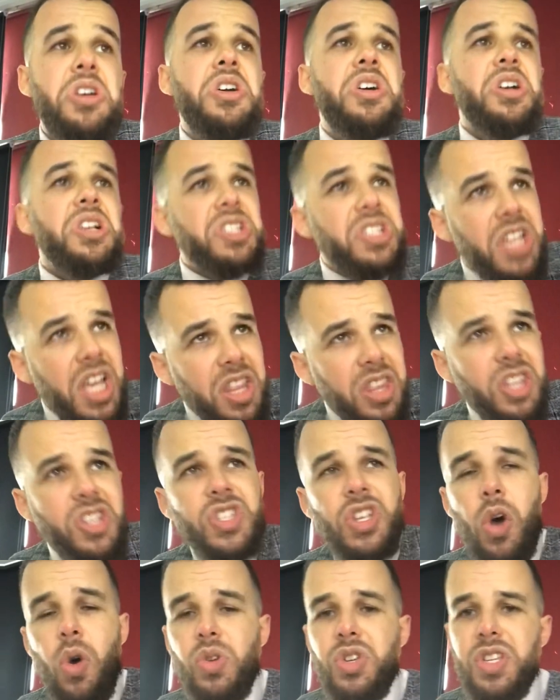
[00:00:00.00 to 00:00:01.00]
send the
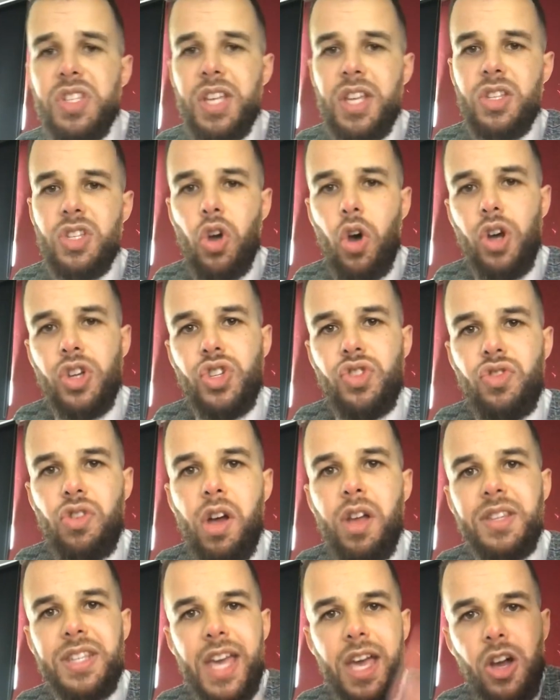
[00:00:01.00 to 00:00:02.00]
soldiers into Austria,
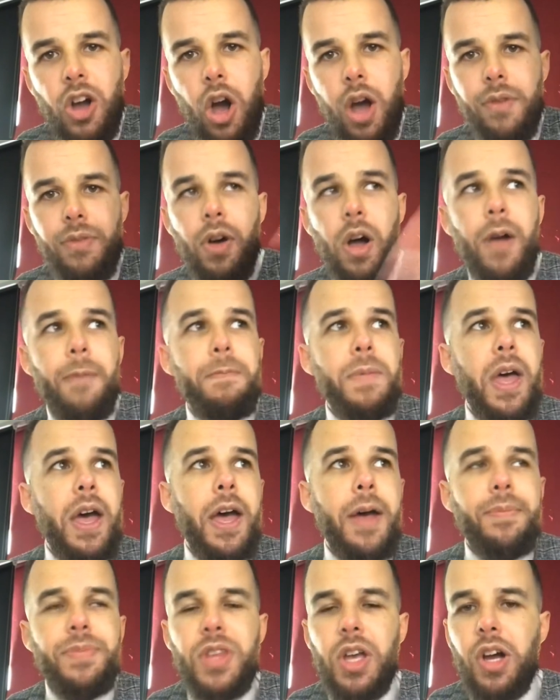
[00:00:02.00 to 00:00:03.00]
take over
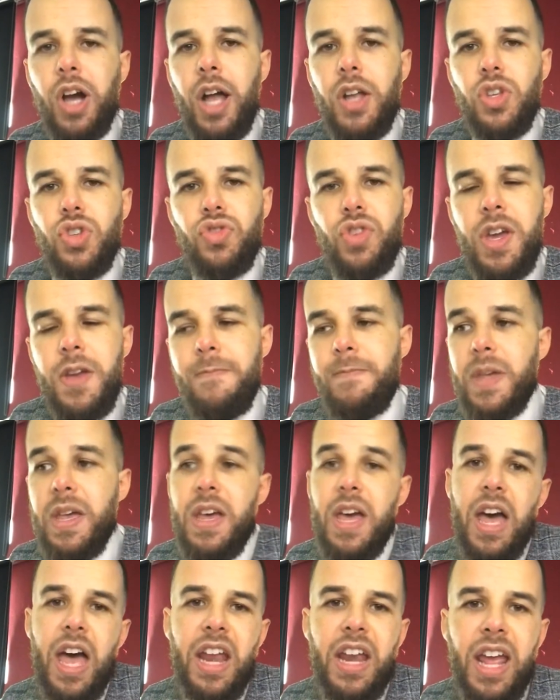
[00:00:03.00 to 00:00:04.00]
the country,
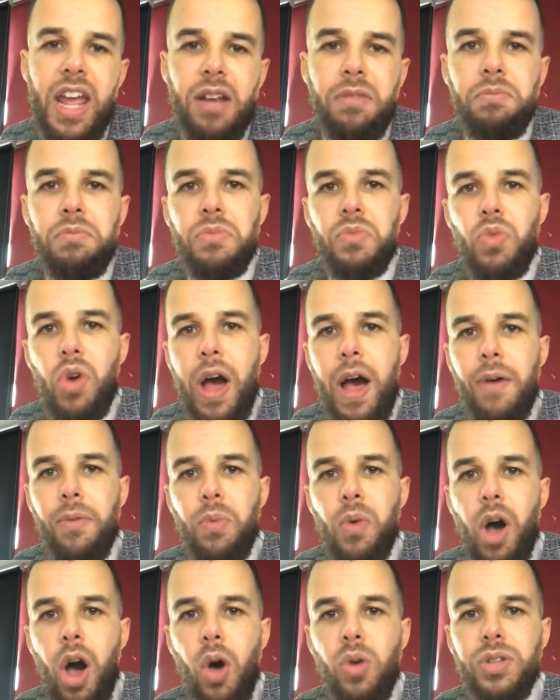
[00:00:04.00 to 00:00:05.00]
and then we'll
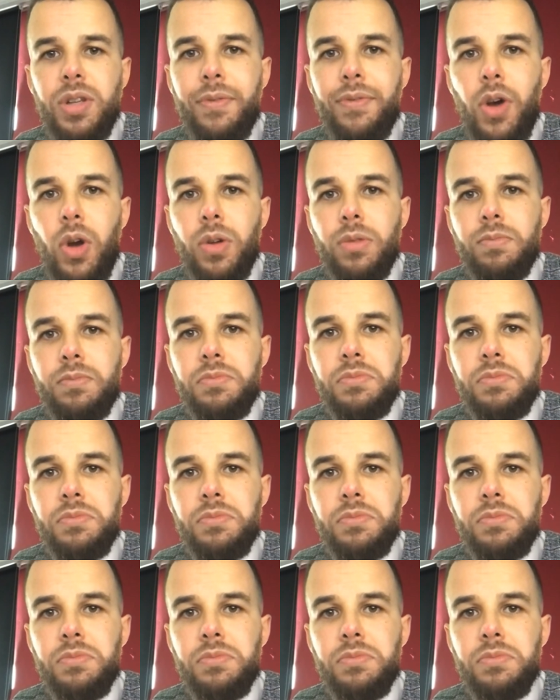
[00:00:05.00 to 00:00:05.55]
hold a vote.